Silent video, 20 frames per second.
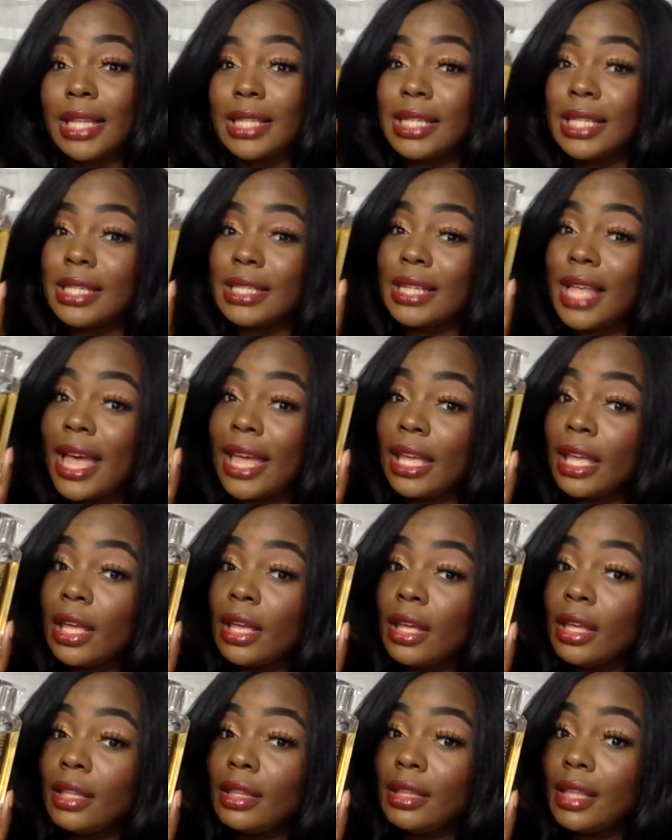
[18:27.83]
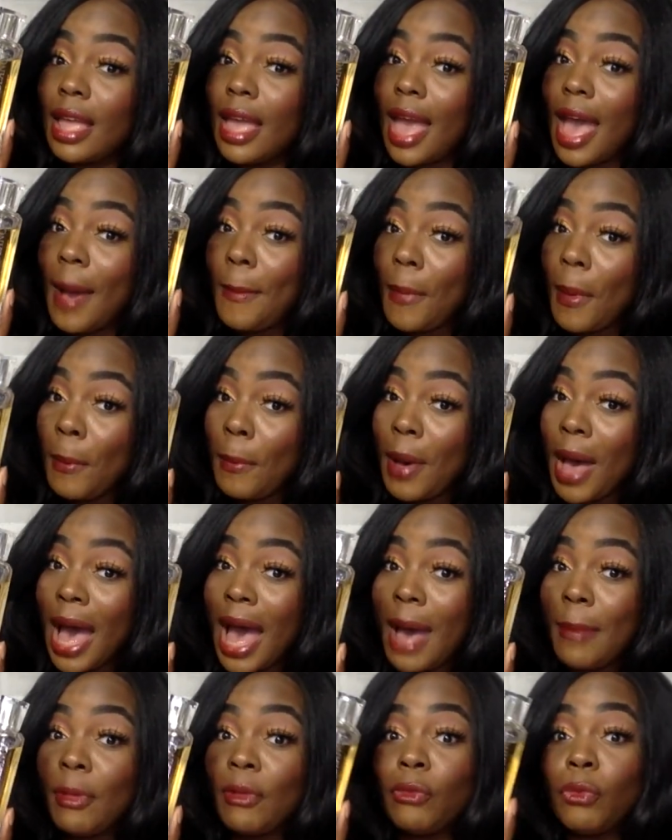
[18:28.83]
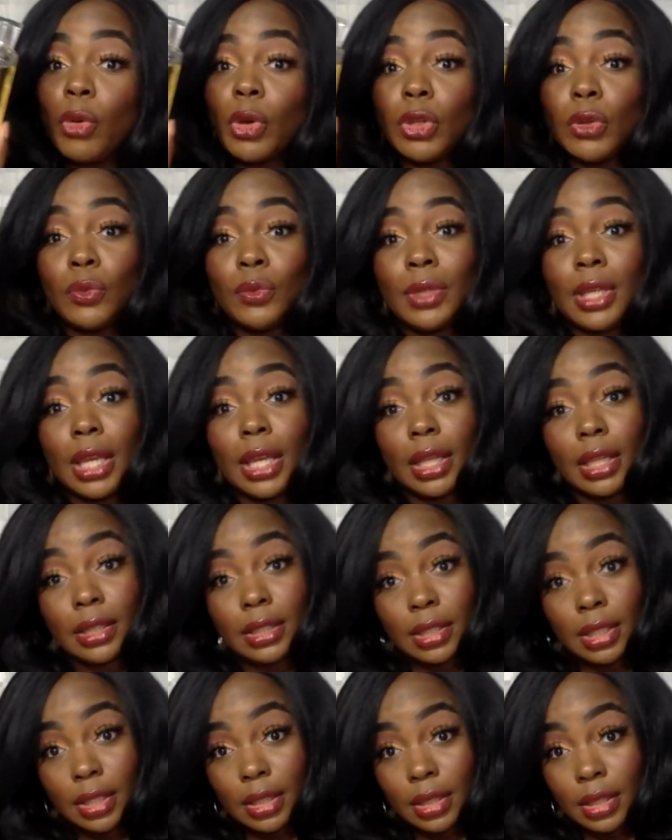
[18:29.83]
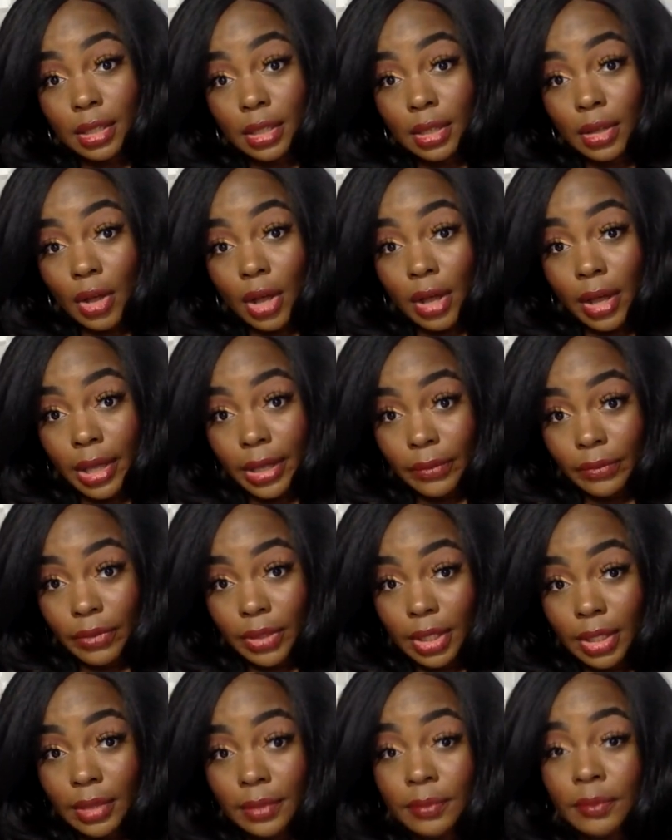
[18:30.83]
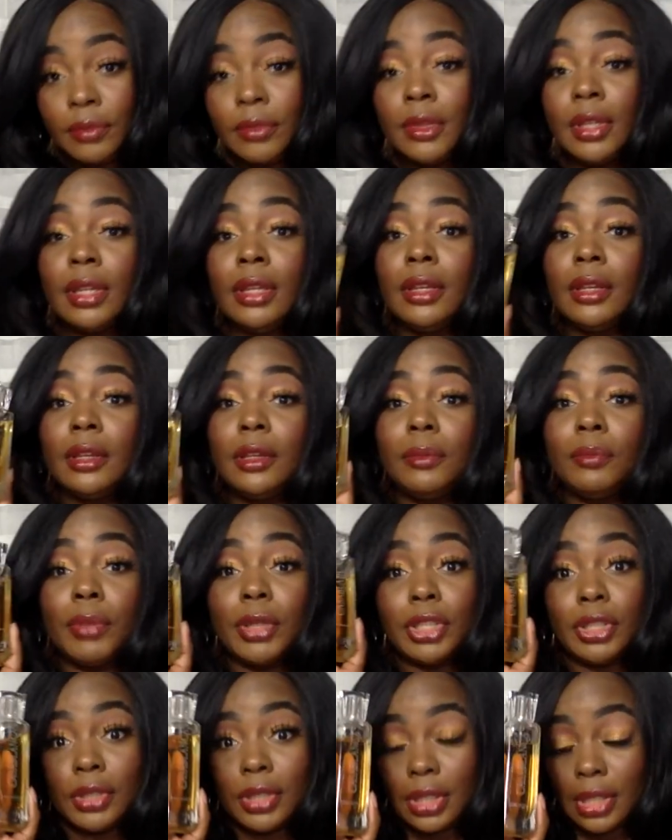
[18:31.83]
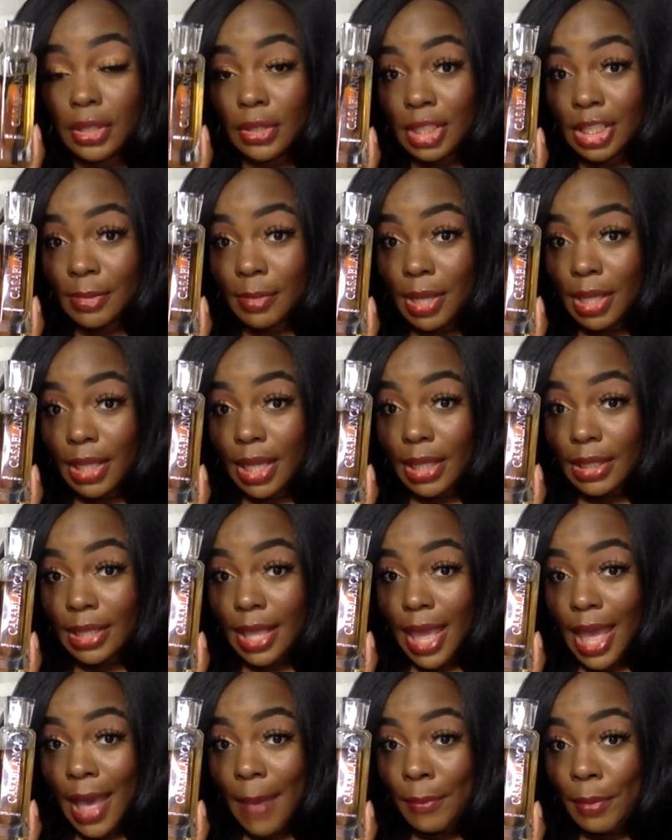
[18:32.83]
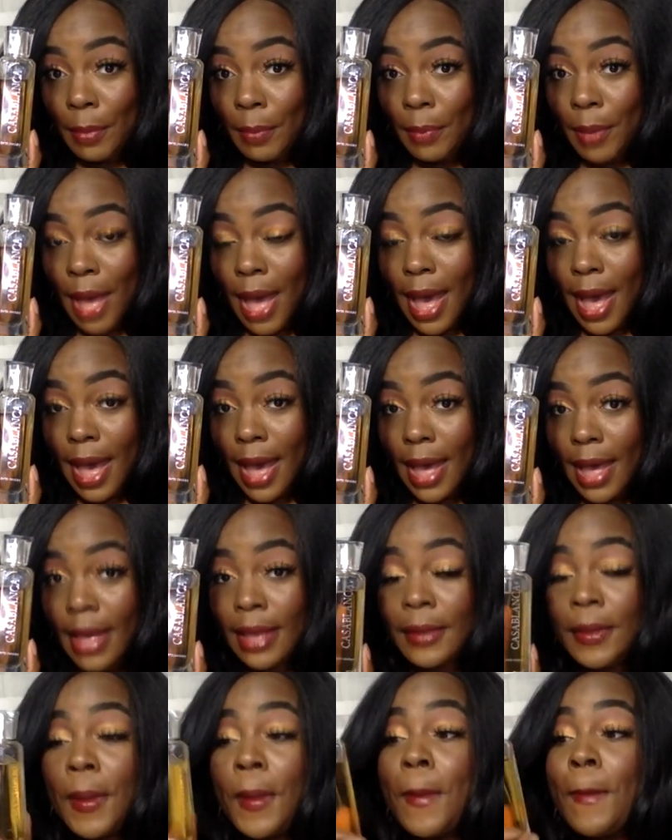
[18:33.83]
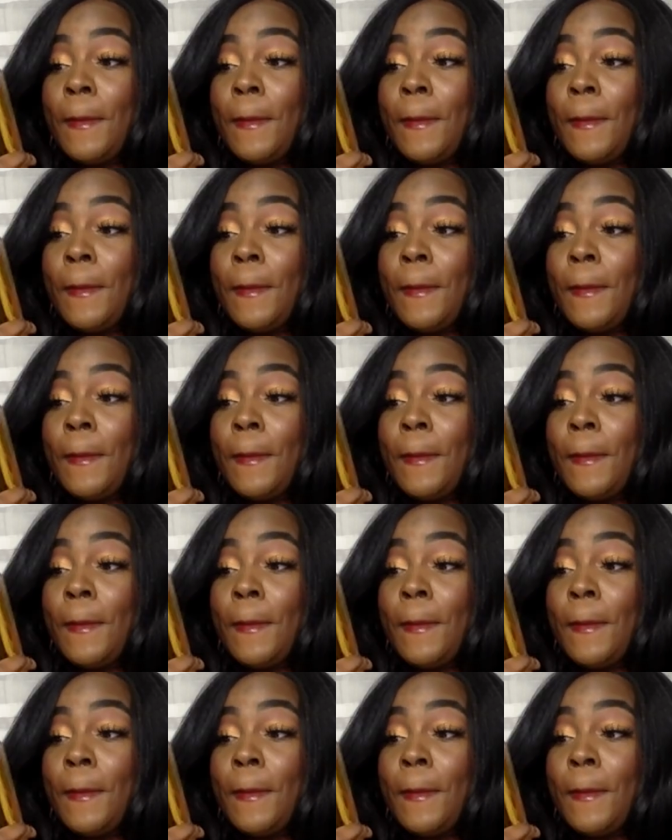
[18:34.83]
This is like the apple pie before you get into the oven, but you still smell like the apple pie.